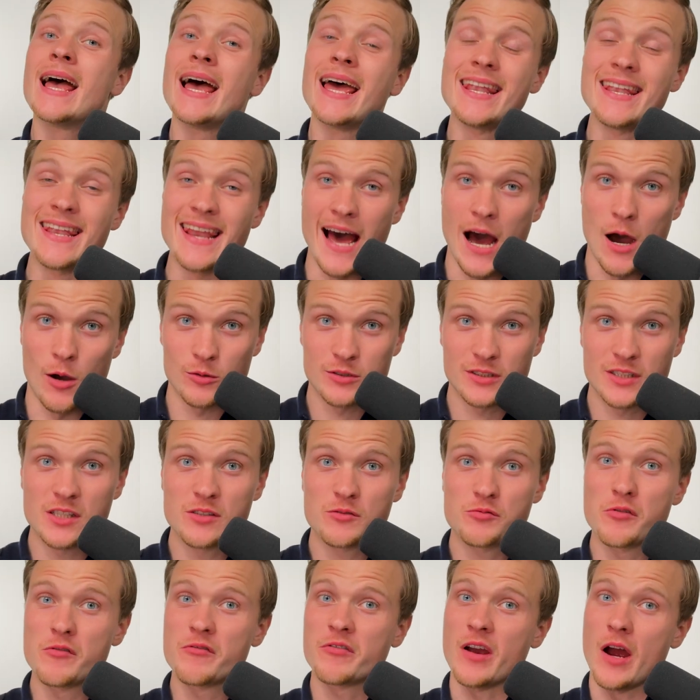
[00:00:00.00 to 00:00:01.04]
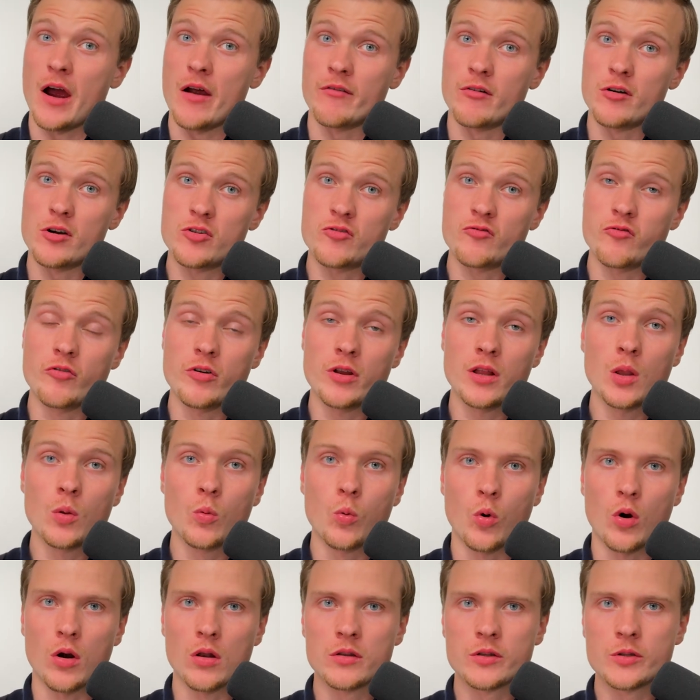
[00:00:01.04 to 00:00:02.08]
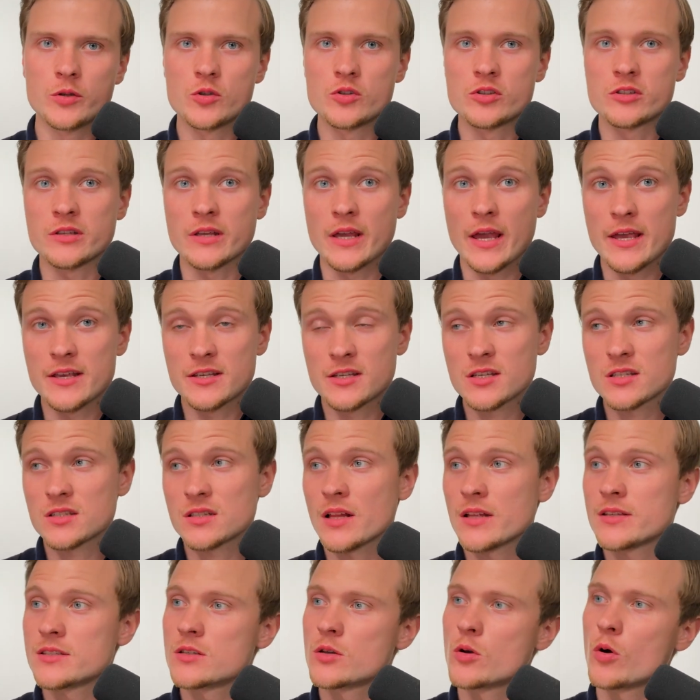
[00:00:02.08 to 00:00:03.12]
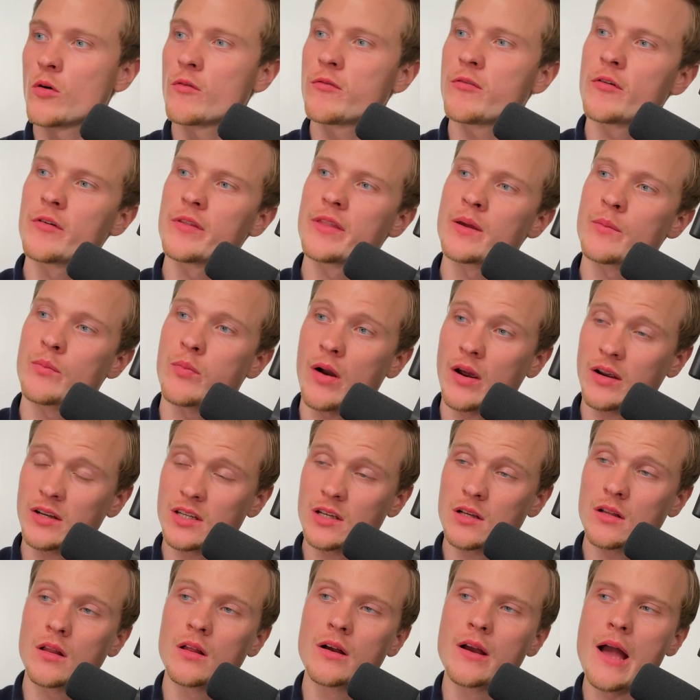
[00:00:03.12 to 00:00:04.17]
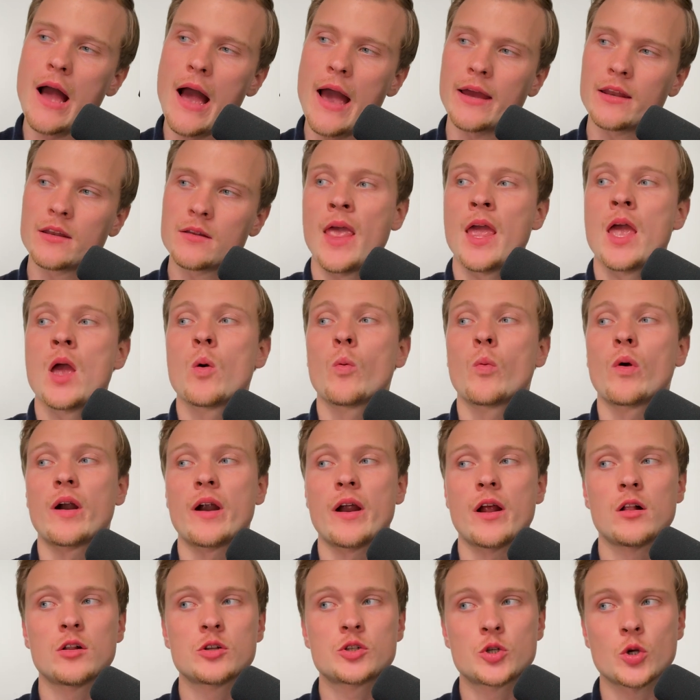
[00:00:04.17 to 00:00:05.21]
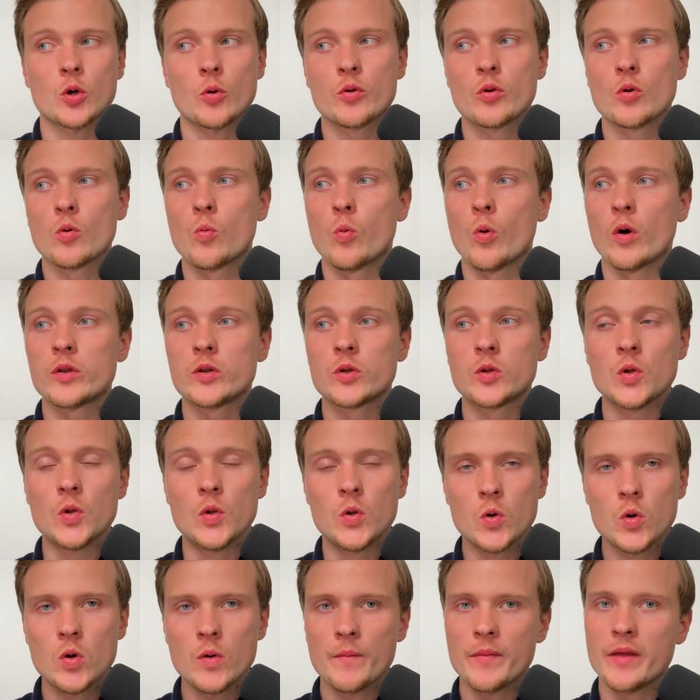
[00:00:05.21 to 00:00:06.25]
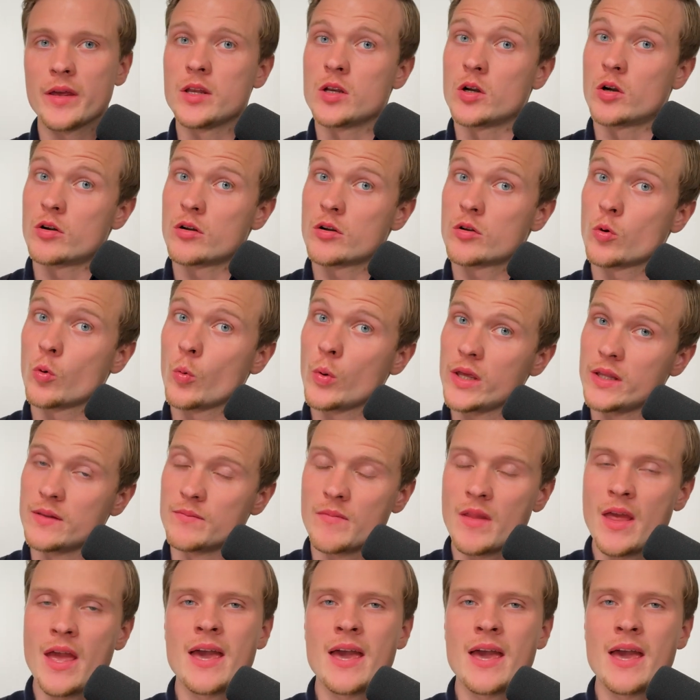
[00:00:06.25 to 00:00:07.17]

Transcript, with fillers: And now, since we've covered real world use cases, let's go for the practical guide where I'll show you what to do in order to win.